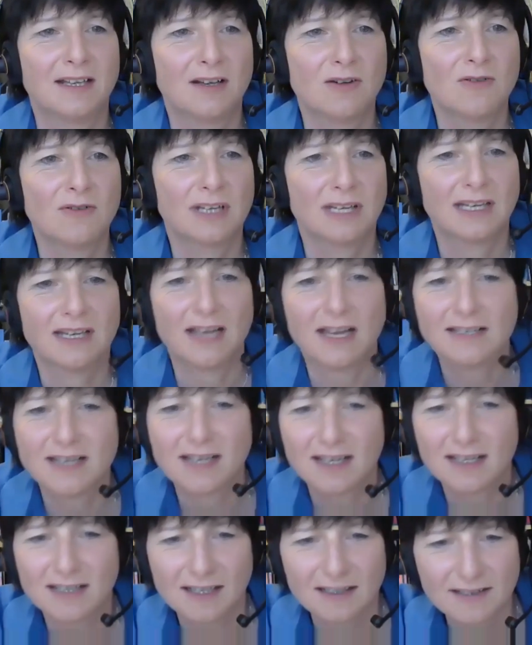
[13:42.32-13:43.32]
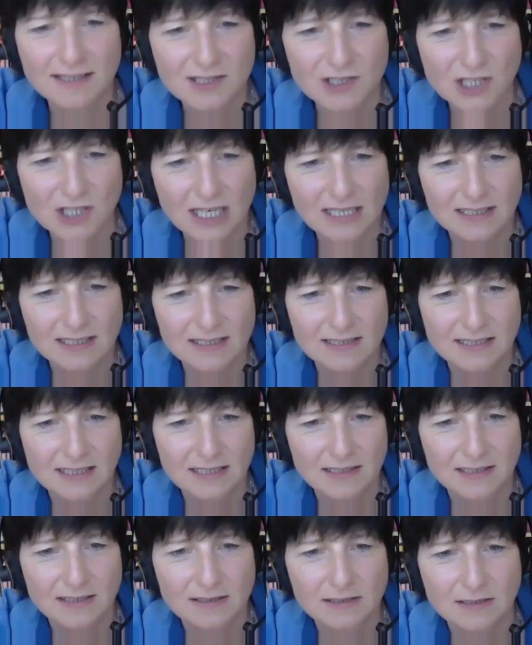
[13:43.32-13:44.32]
Okay, and I think Jenny is
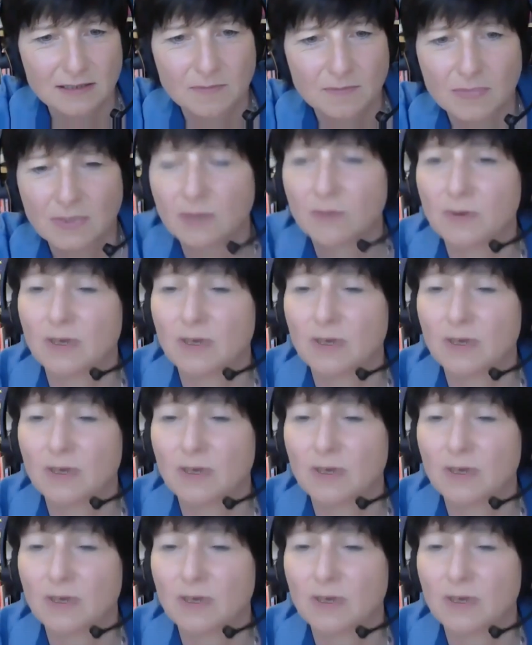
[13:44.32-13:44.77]
saying there's some